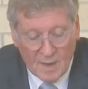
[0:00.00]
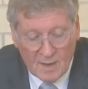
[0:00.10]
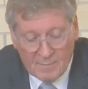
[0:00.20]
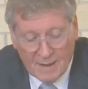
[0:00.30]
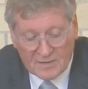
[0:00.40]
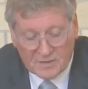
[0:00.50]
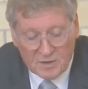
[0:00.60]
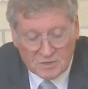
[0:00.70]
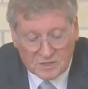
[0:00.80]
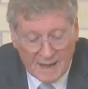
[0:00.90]

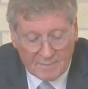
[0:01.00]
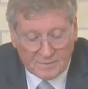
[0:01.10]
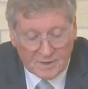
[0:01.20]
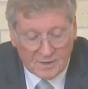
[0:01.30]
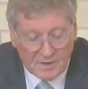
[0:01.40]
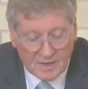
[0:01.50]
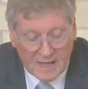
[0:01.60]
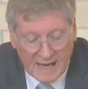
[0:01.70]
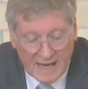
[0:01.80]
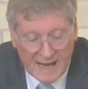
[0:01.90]
Matthew chapter
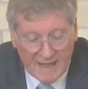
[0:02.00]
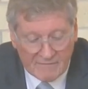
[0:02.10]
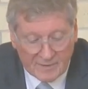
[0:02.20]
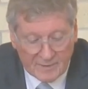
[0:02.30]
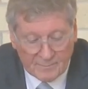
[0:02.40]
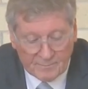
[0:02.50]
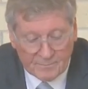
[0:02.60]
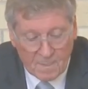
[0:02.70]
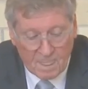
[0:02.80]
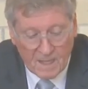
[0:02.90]
11.
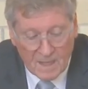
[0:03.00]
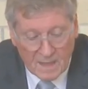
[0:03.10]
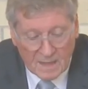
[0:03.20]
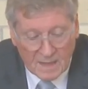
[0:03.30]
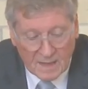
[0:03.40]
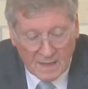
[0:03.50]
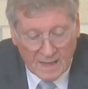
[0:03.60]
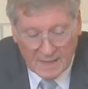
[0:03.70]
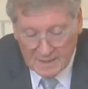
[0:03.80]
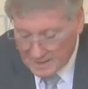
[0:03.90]

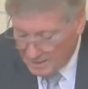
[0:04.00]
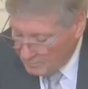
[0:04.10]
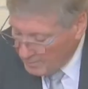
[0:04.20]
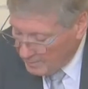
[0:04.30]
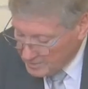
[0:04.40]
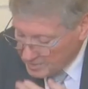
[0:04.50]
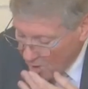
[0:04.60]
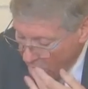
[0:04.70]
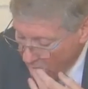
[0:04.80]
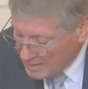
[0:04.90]
And we want
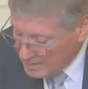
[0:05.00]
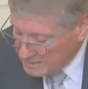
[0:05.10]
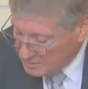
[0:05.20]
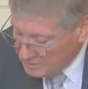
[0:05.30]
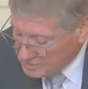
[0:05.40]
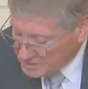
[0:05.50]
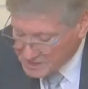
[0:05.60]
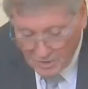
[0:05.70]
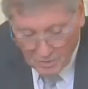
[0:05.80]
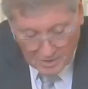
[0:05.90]
to
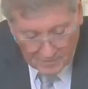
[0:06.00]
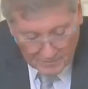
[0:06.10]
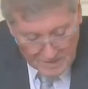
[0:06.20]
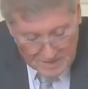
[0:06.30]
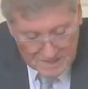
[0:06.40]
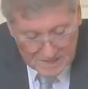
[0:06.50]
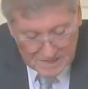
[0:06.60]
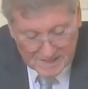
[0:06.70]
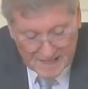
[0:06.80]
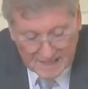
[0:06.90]
just look at verse
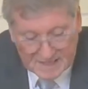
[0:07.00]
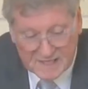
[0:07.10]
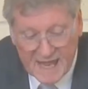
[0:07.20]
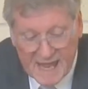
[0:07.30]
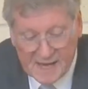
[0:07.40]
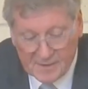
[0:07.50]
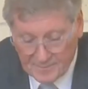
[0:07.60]
16.